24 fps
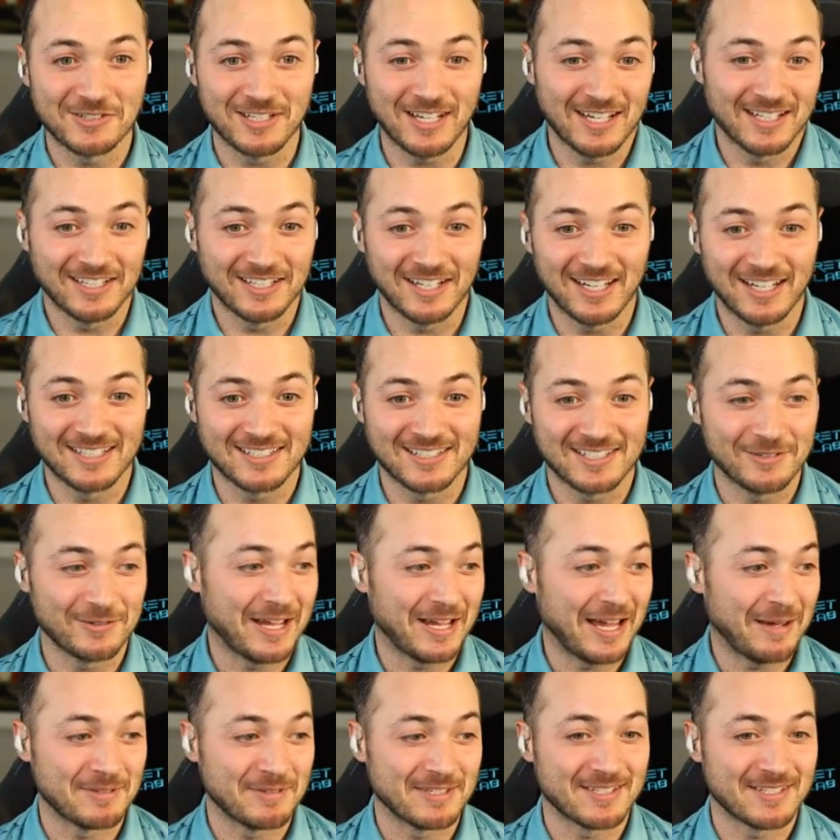Yeah, go ahead. See what
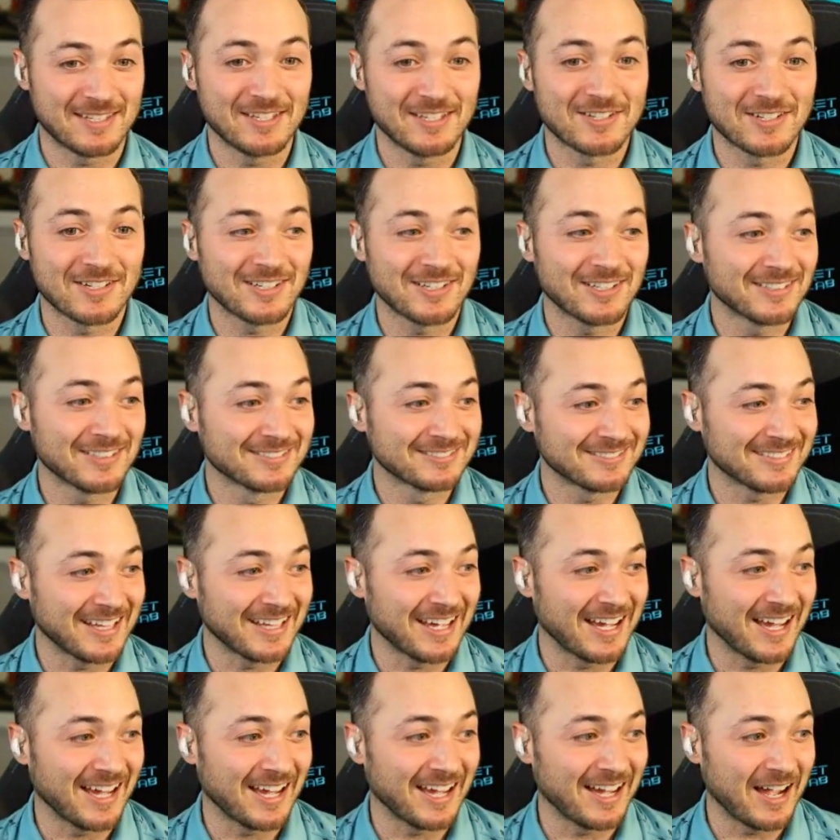happens. These are uh,
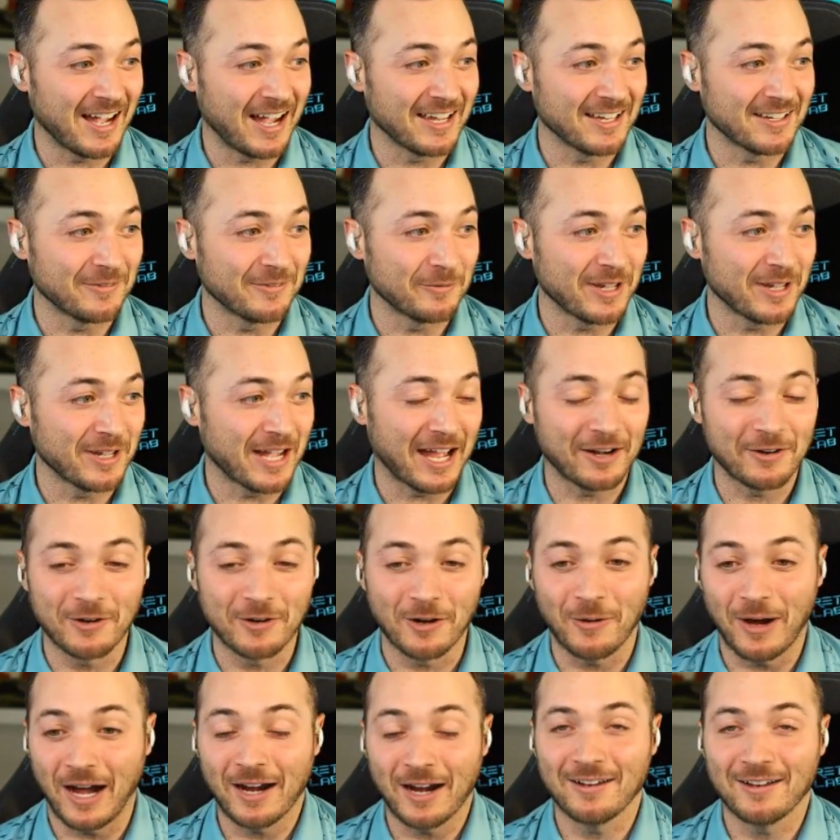I I don't
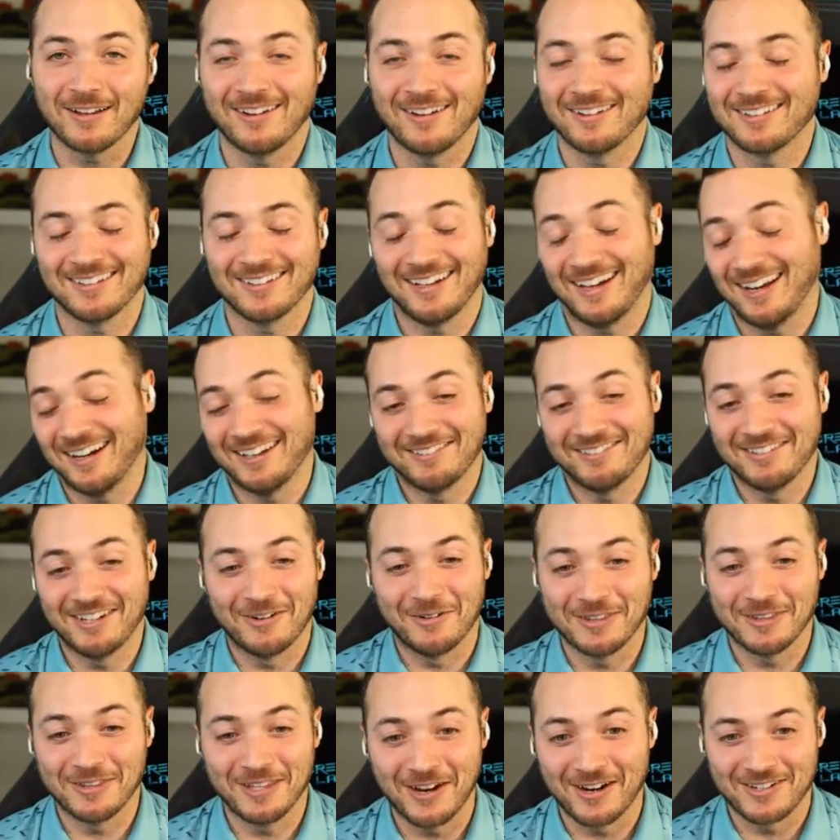know. I don't I don't even know
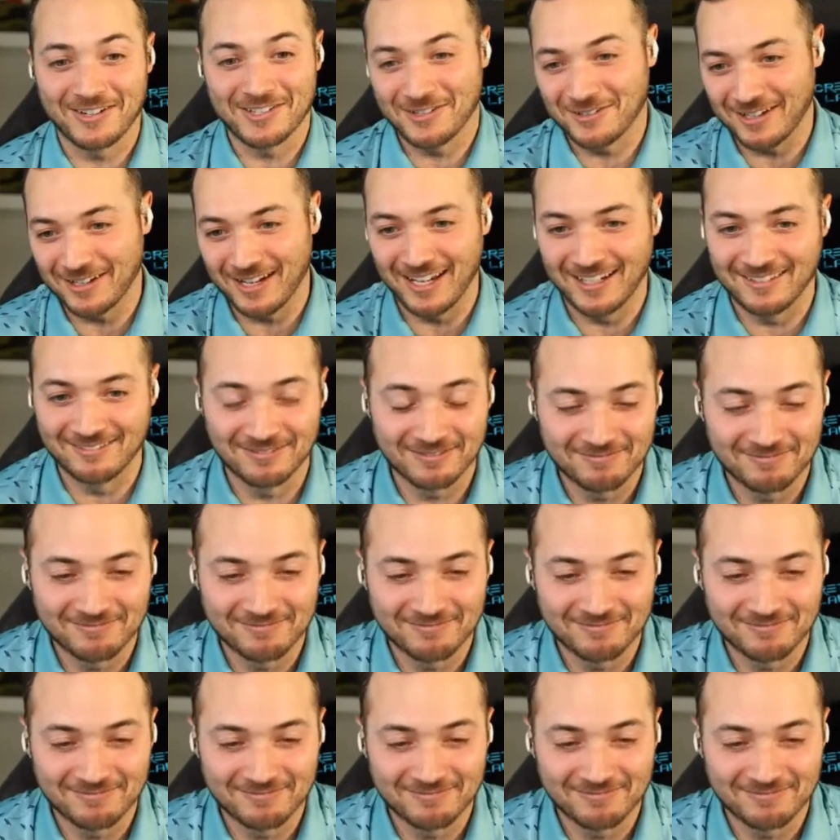what they are. So go ahead.